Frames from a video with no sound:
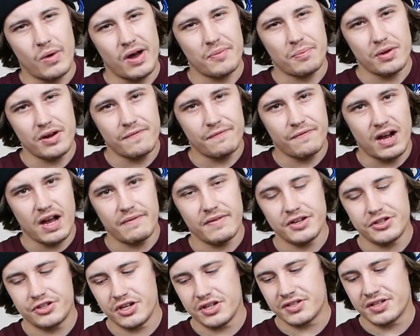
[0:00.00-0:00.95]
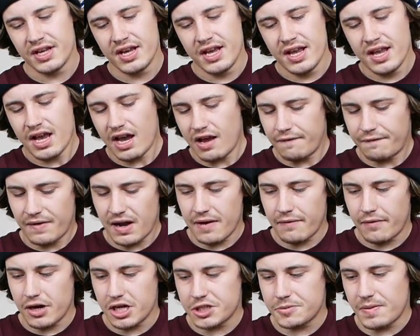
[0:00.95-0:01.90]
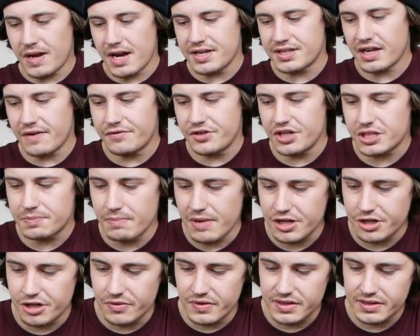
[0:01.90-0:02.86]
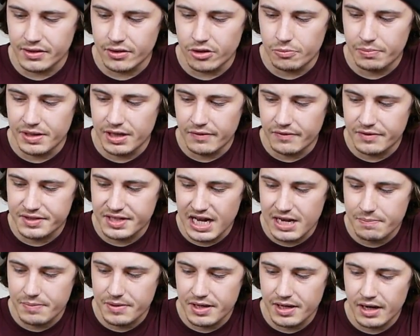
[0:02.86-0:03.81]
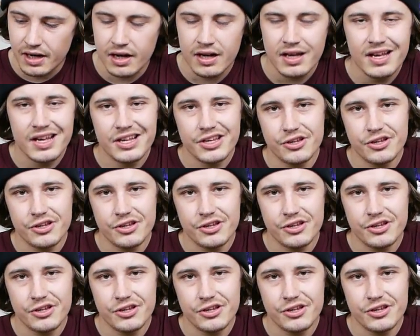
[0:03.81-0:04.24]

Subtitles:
1.5 inches, and 5/0 space. I've just measured this little bit of a taper here.